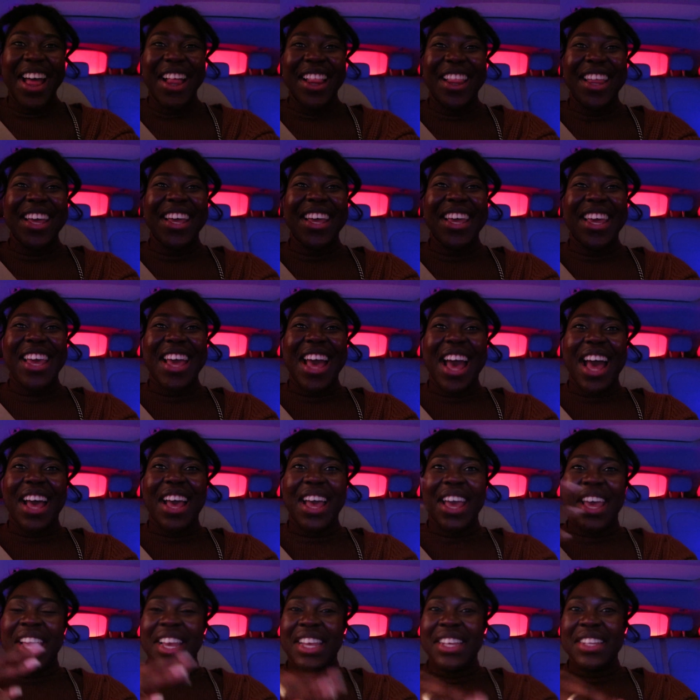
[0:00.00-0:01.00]
Like,
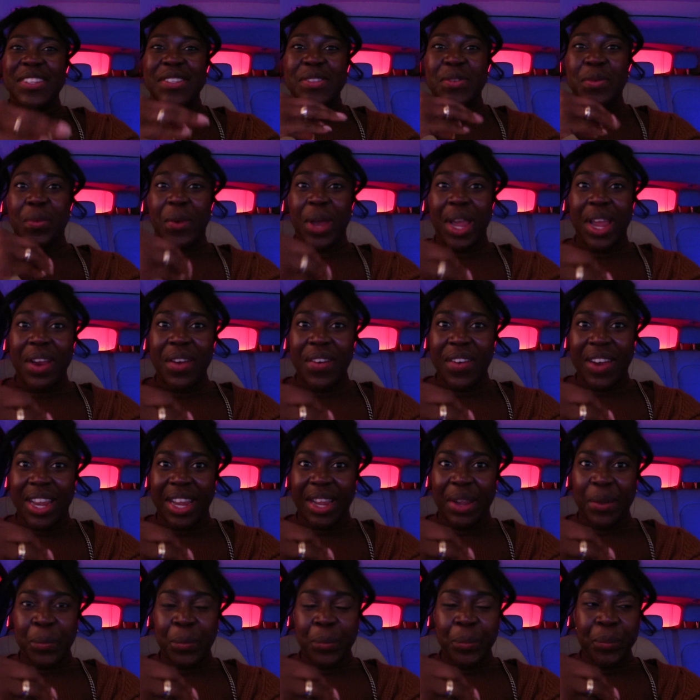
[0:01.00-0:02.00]
he is
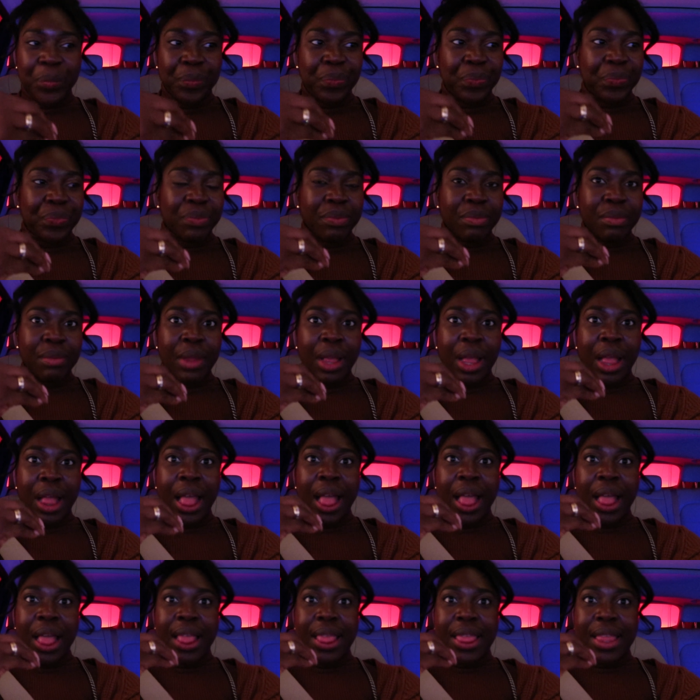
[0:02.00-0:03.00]
wearing
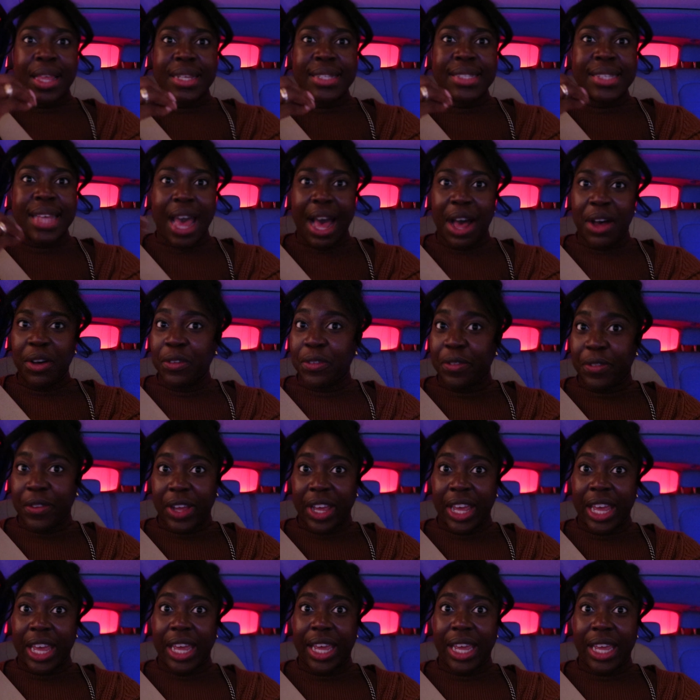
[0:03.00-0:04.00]
this
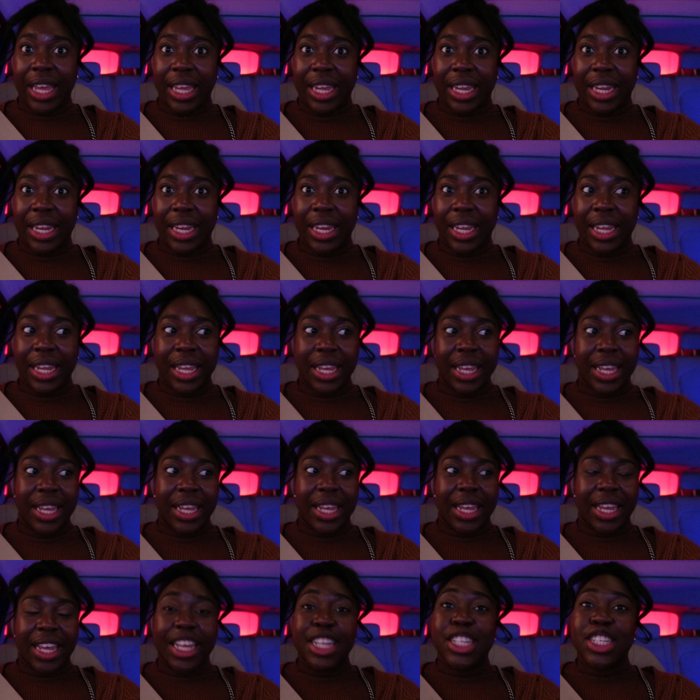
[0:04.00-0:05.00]
outfit.
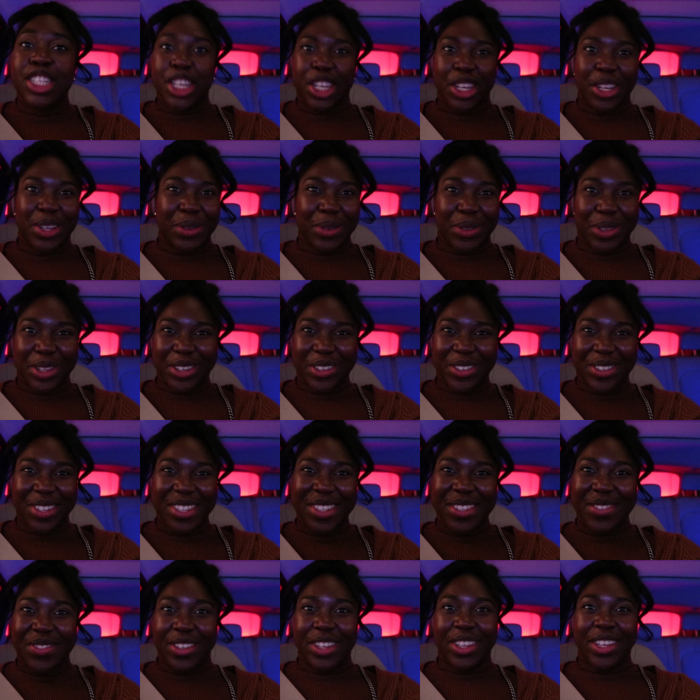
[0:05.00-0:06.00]
It's cute, though.
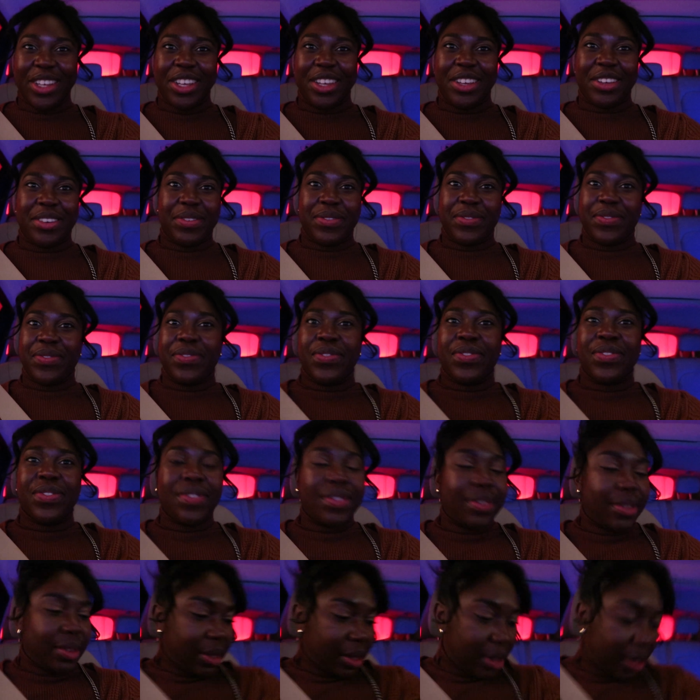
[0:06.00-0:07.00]
It's really cute.
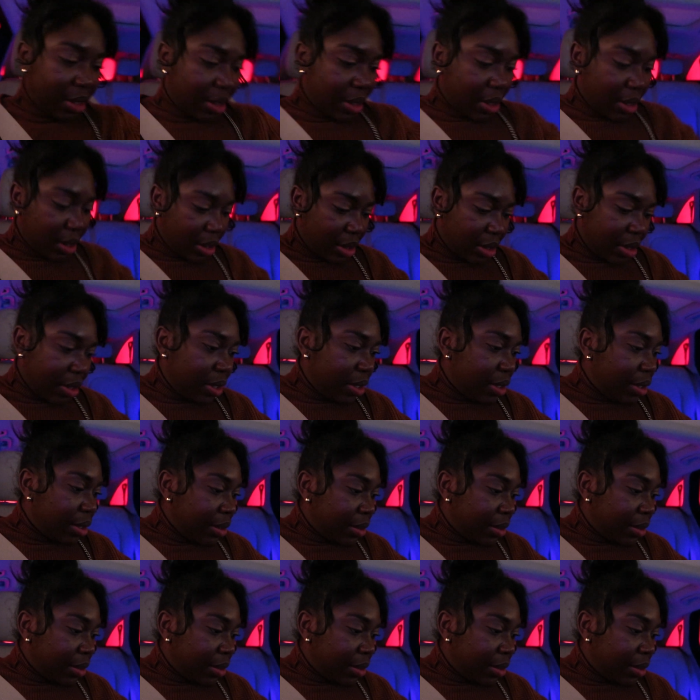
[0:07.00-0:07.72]
Exactly.